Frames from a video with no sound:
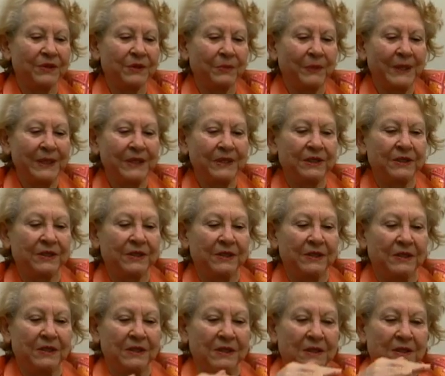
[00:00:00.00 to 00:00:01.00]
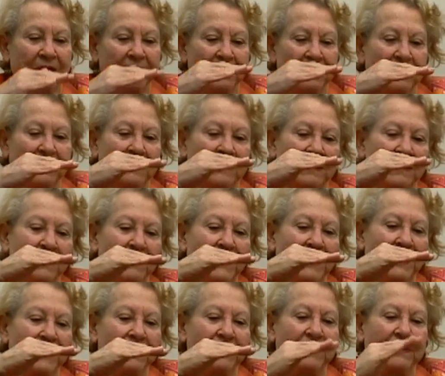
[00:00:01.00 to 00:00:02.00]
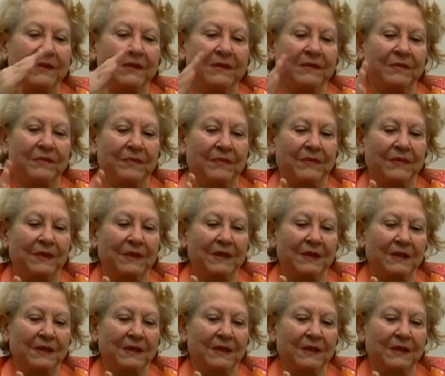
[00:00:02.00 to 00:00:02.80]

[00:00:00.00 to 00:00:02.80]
space about... Well,